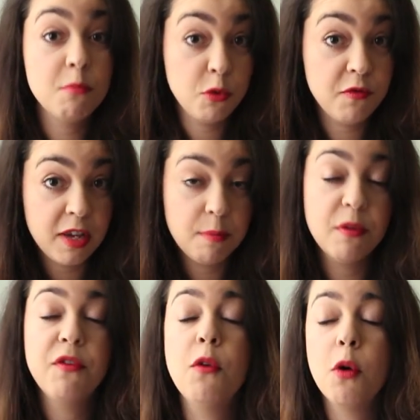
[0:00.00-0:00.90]
movie
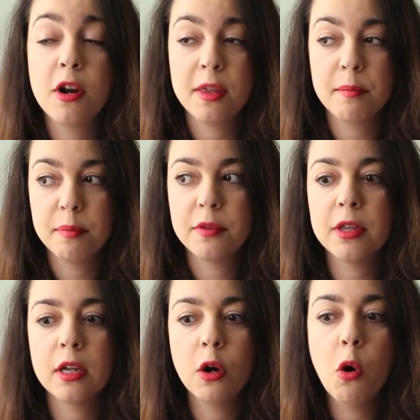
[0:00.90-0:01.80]
before
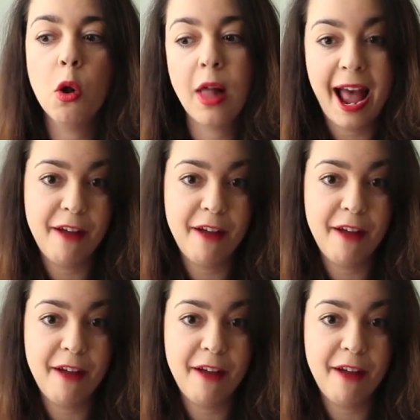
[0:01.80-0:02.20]
the whole